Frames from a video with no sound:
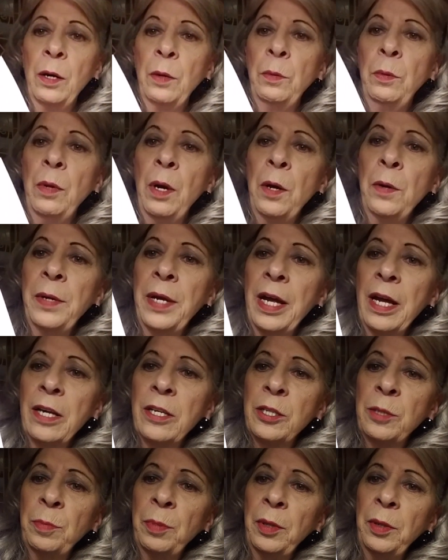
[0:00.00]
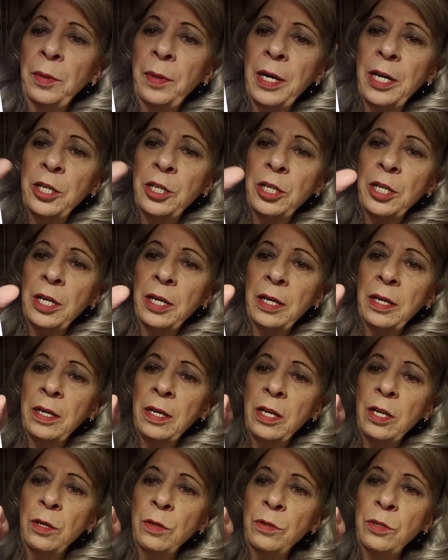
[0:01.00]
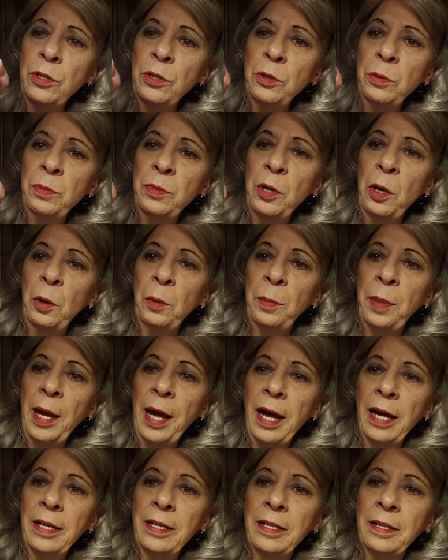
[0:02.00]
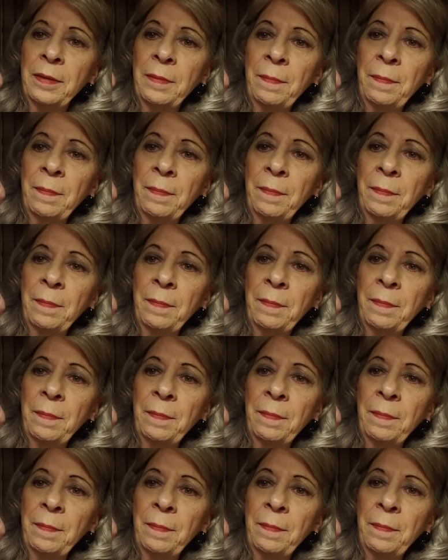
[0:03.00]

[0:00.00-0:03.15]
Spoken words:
Rogue Exploration YouTube notepad.